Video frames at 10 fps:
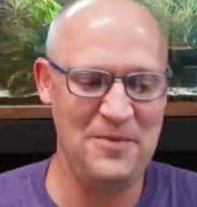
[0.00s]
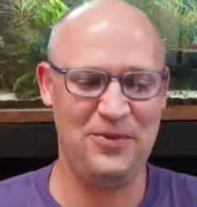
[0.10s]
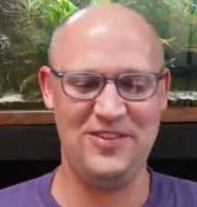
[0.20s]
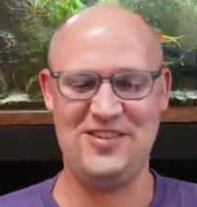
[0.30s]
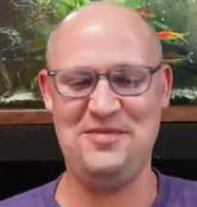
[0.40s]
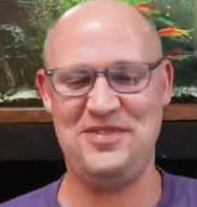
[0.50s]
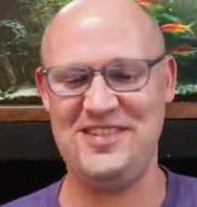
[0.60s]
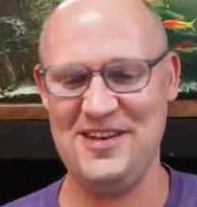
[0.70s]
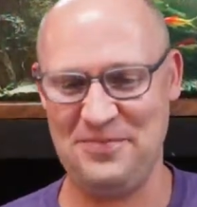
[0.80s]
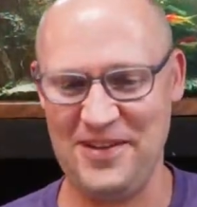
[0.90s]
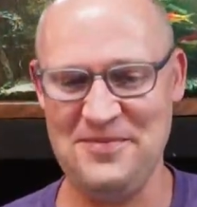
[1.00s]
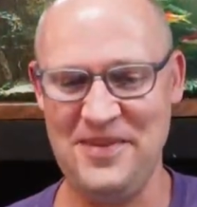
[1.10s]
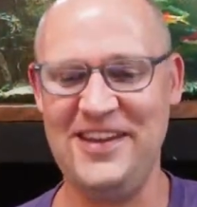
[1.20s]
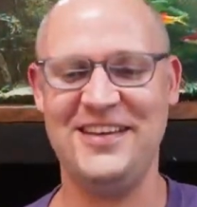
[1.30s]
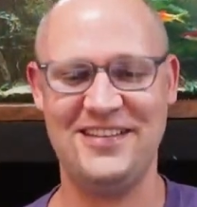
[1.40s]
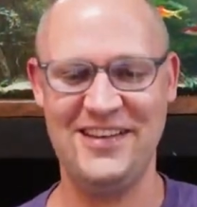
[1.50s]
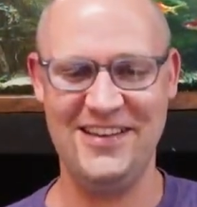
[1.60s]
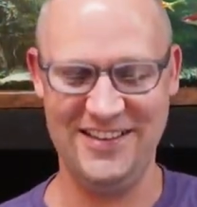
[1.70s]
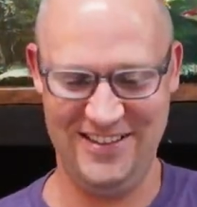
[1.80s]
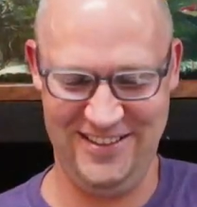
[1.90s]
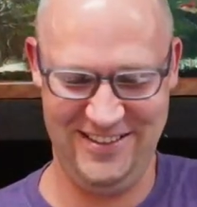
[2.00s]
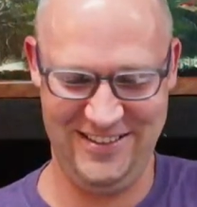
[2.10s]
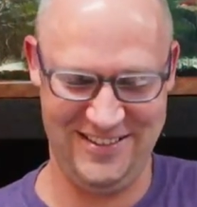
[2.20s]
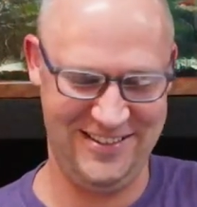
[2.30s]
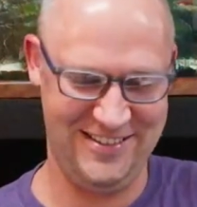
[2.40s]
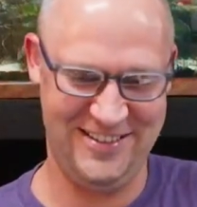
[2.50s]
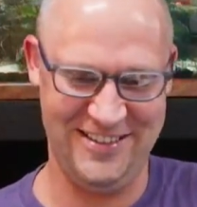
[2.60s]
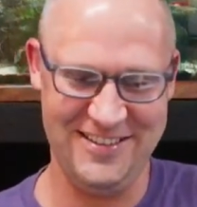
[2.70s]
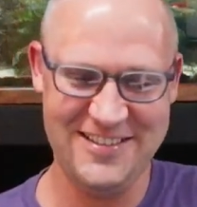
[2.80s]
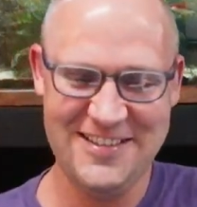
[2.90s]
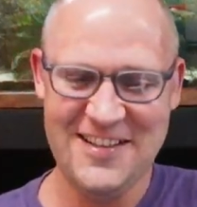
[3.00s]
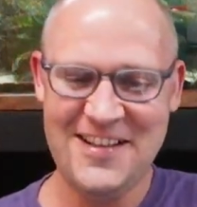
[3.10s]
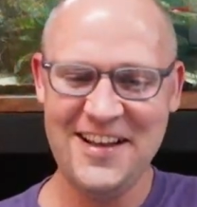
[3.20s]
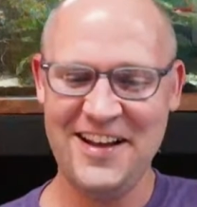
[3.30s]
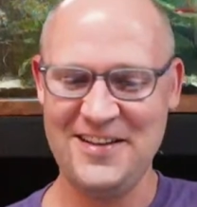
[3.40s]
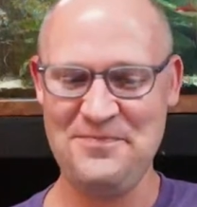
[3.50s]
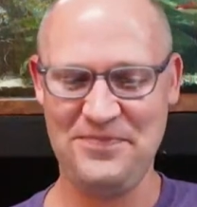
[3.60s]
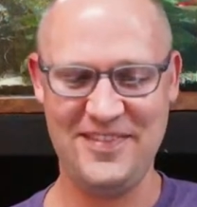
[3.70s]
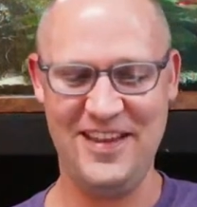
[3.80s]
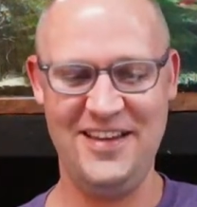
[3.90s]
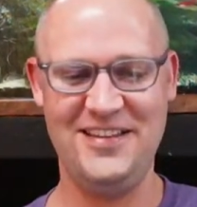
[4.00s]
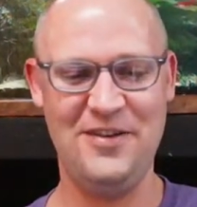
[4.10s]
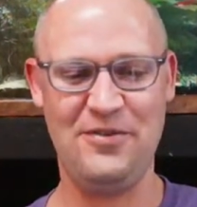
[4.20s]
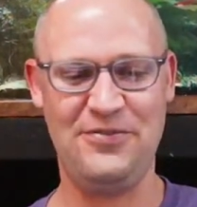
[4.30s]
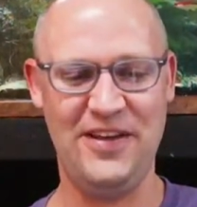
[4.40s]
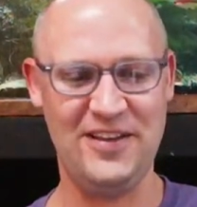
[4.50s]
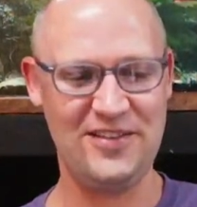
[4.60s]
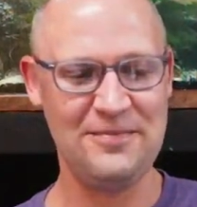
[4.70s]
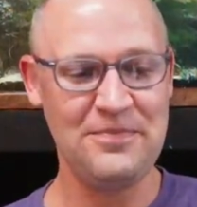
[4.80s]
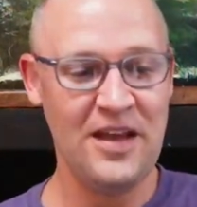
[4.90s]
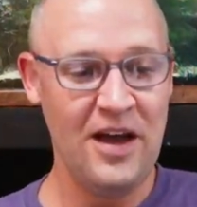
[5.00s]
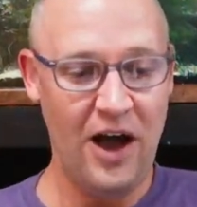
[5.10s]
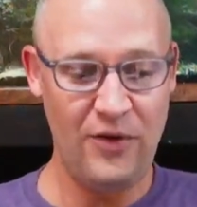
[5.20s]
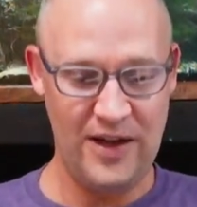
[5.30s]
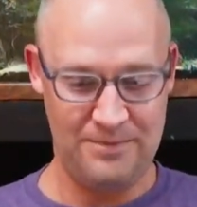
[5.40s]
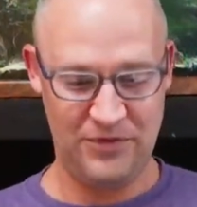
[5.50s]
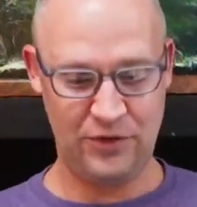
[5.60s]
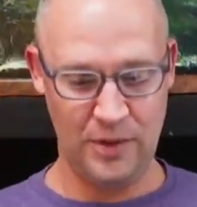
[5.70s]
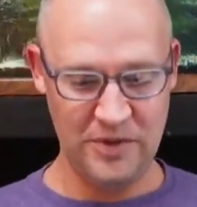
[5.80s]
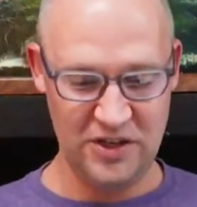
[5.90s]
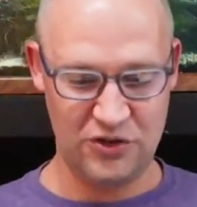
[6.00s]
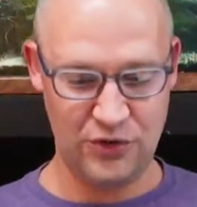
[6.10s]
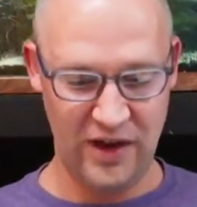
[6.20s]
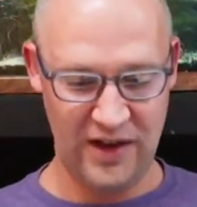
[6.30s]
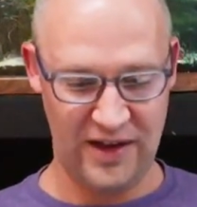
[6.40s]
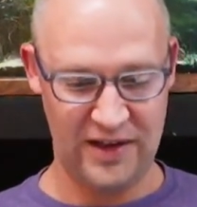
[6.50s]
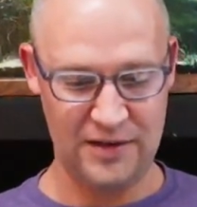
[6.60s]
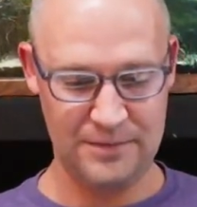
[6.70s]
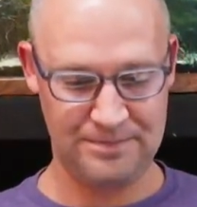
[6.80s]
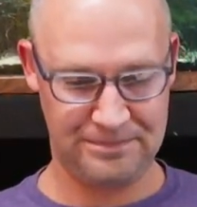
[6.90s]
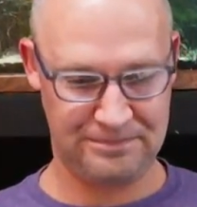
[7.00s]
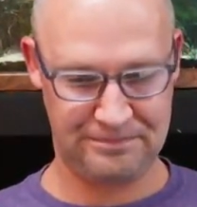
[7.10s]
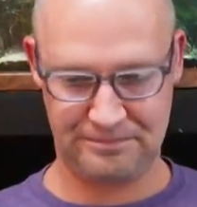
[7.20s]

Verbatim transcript: People jump ship immediately. It never fails. All right, so I'm going to try